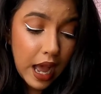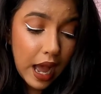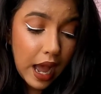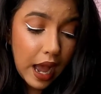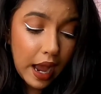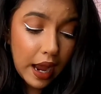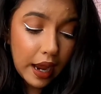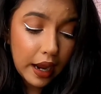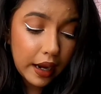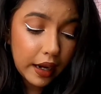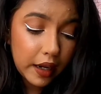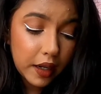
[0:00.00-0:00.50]

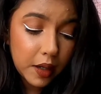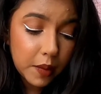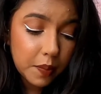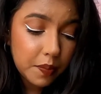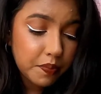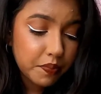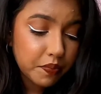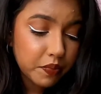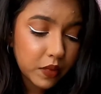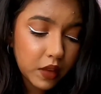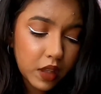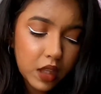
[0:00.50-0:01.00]
and
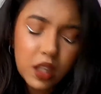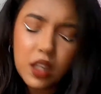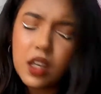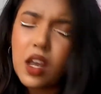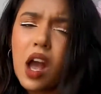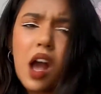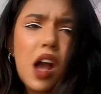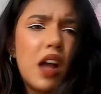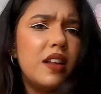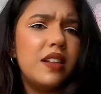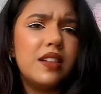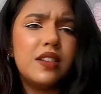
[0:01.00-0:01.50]

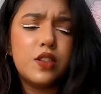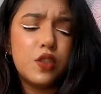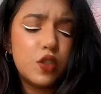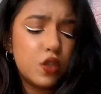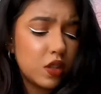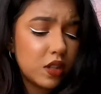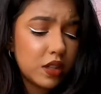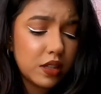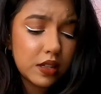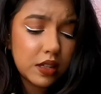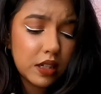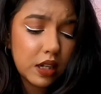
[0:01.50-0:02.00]
yeah, it's
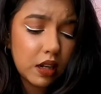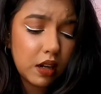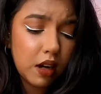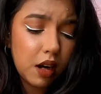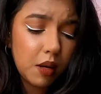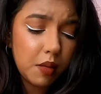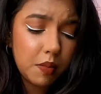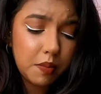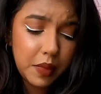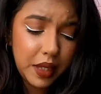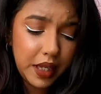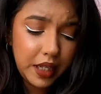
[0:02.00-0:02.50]
just
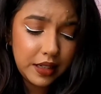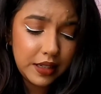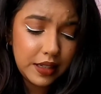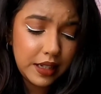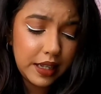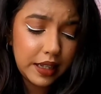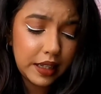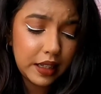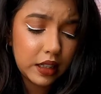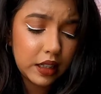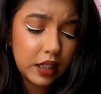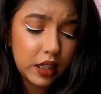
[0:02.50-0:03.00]

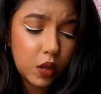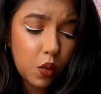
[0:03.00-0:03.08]
amazing.